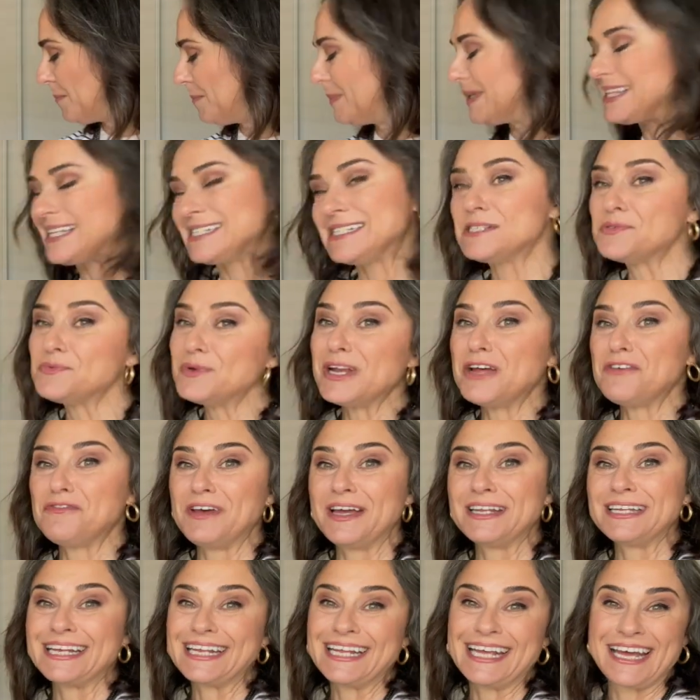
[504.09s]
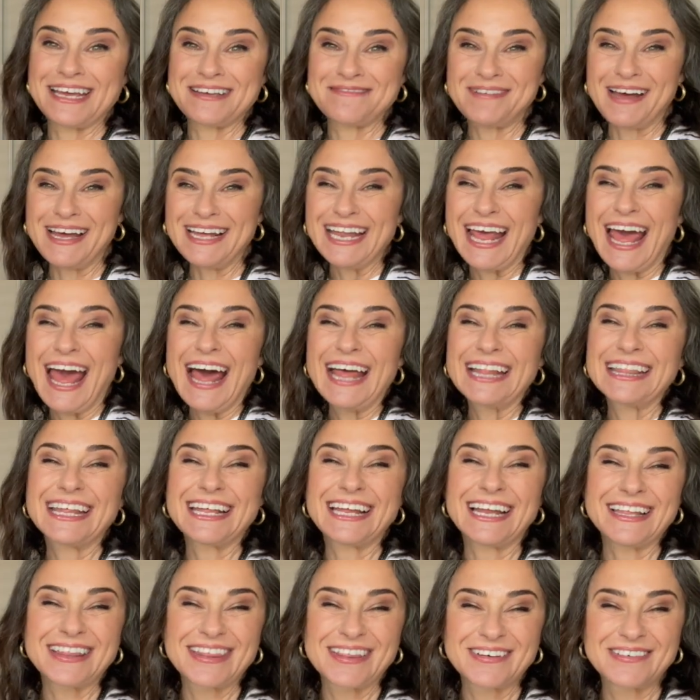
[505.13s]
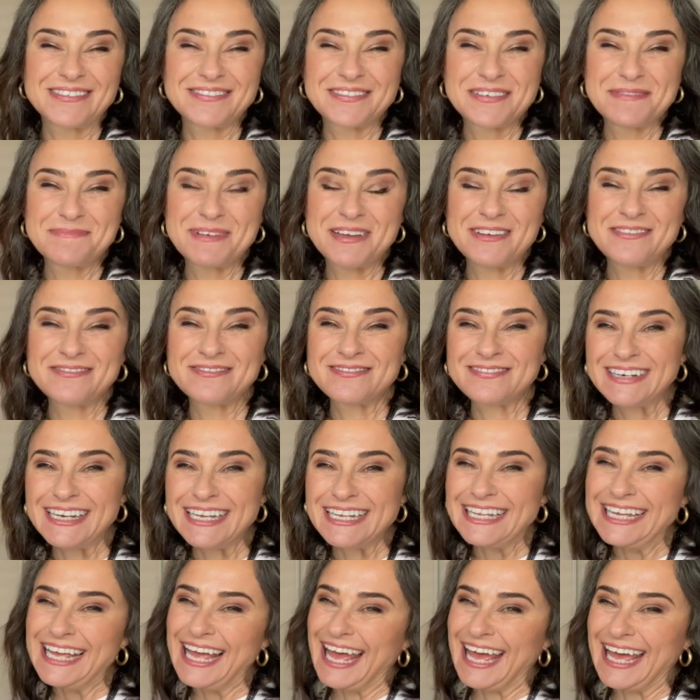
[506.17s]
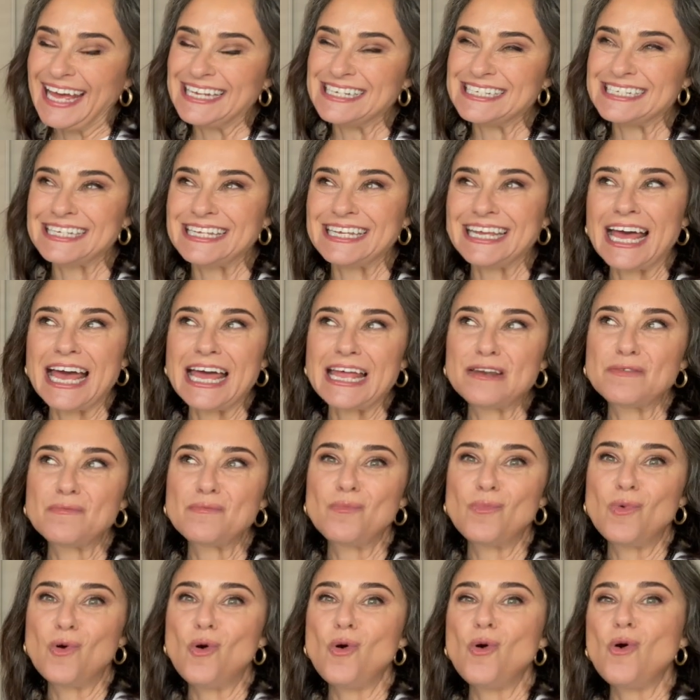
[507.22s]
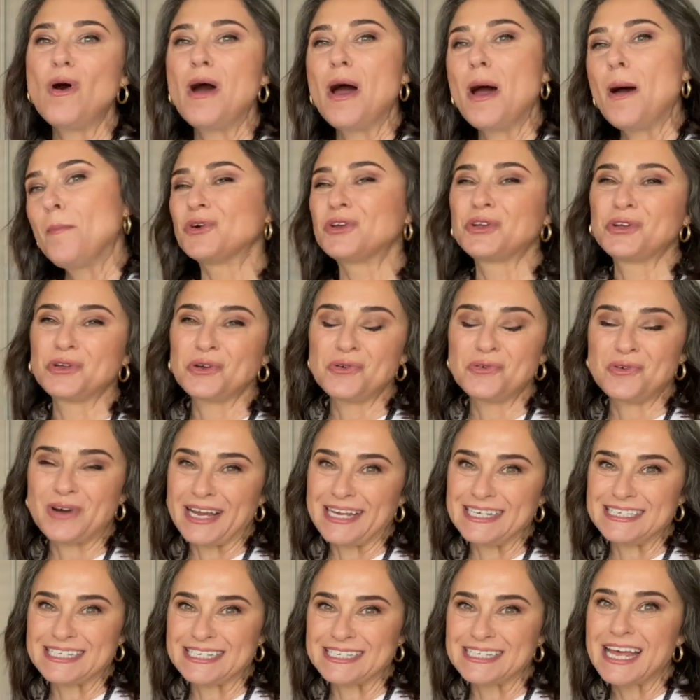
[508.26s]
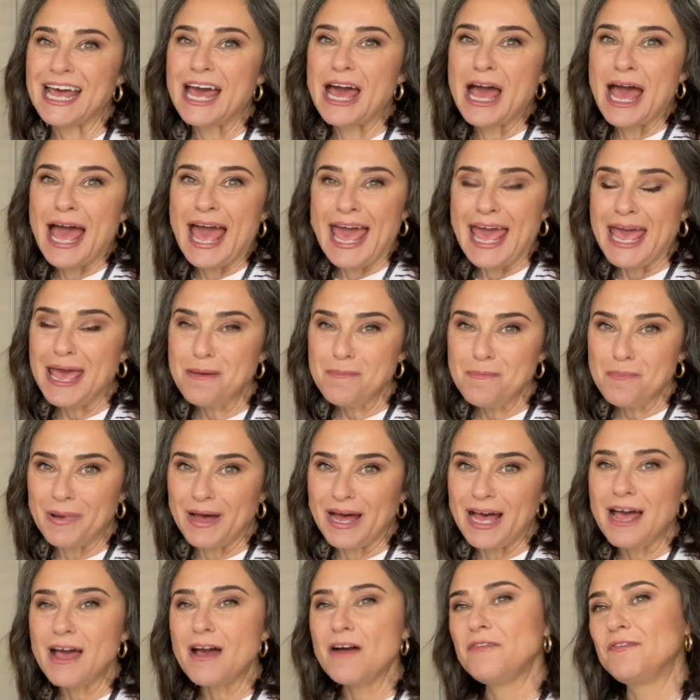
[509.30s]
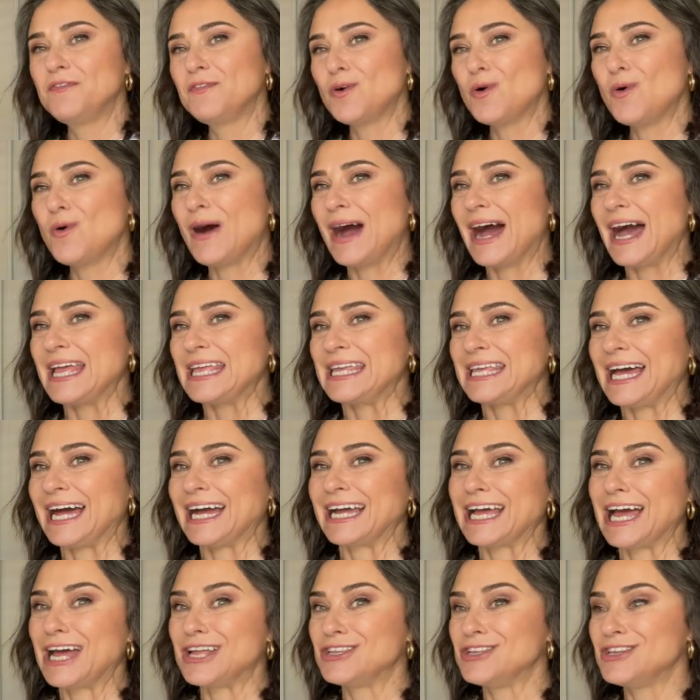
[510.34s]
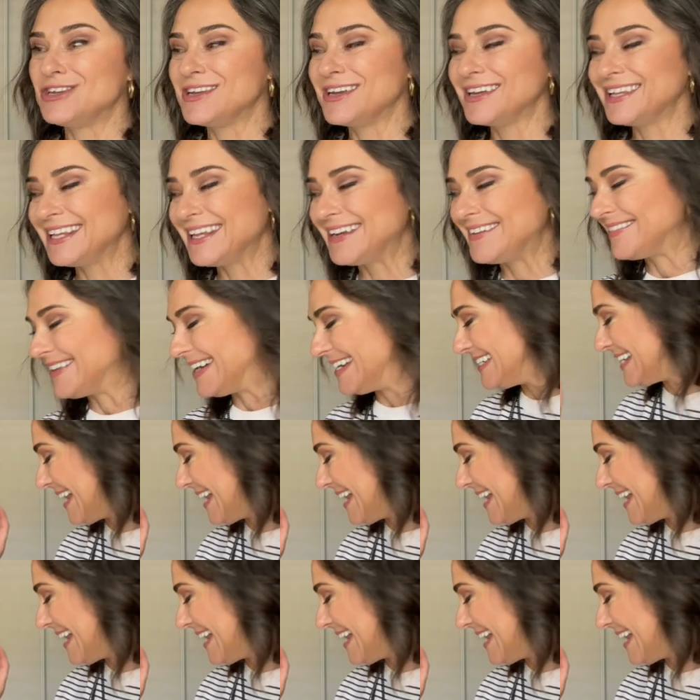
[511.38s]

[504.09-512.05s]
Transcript: But this is what I found at Kmart that I thought would be really handy and more curated hamper for a young newlywed